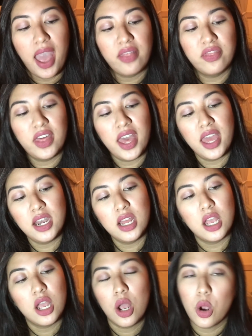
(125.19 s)
and
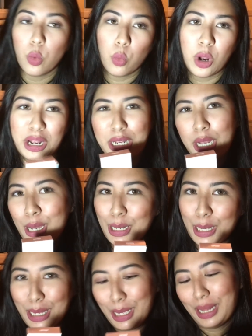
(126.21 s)
then we're
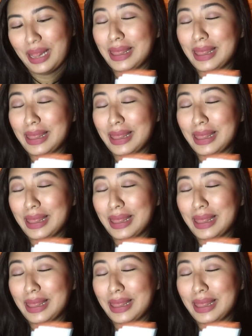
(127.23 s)
gonna